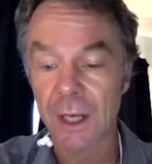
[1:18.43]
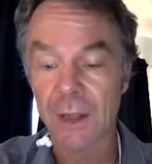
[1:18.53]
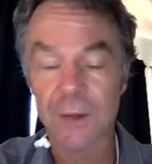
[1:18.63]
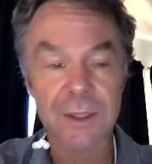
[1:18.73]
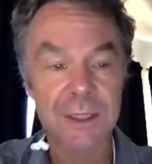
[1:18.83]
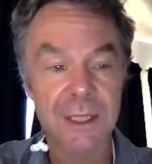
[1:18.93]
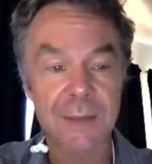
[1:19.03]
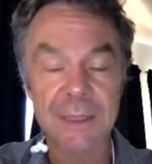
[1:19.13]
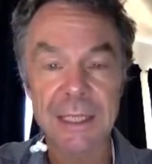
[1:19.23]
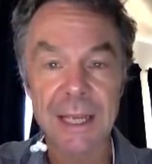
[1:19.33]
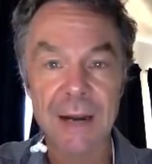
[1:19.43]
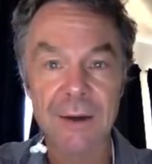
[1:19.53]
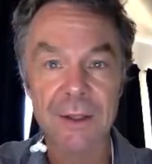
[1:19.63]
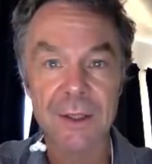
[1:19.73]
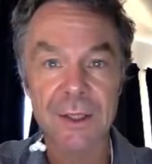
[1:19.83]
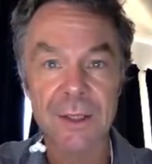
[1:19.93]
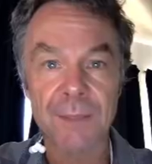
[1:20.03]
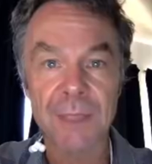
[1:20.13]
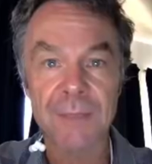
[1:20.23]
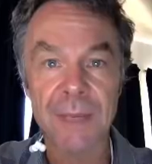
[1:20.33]
and those delimiter characters
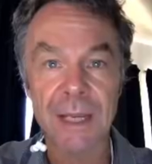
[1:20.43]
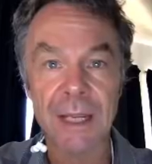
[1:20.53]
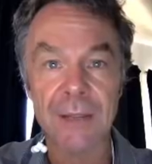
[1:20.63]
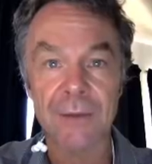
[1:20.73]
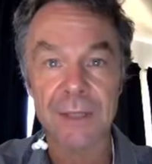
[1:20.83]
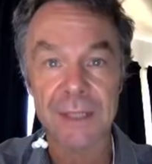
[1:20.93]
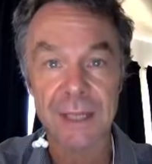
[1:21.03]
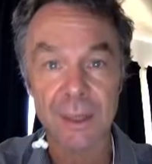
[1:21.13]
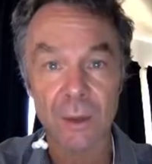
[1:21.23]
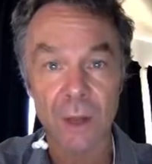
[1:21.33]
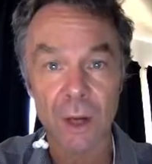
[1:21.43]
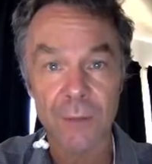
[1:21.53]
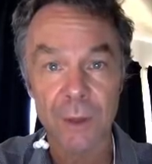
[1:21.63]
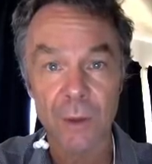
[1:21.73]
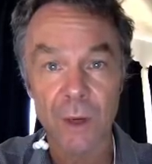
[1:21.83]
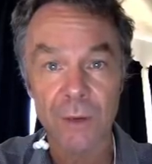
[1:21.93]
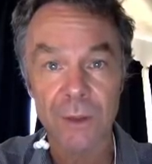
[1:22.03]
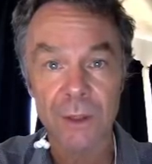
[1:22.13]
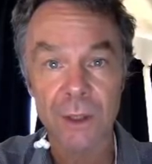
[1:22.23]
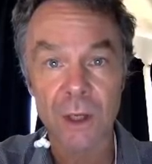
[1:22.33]
must be either a single open
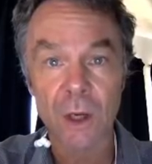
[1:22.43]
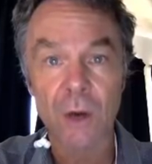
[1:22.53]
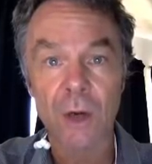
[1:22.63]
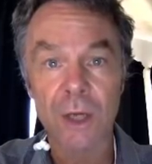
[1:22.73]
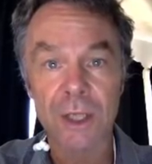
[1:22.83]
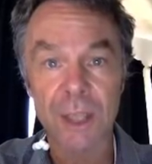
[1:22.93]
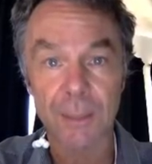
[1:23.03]
quote, a